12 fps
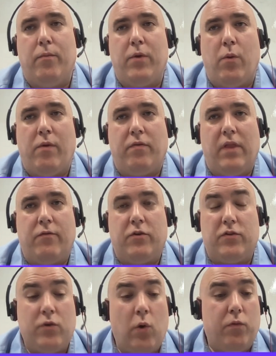You know, we've
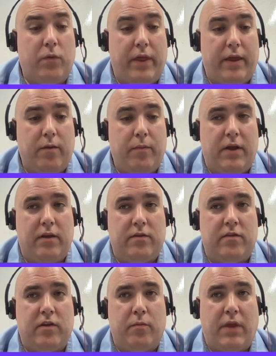leveraged Snowflake because
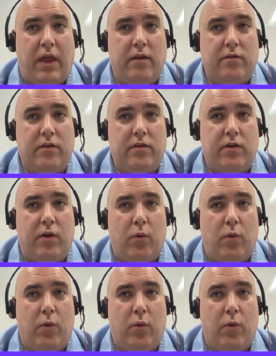in some cases, you know,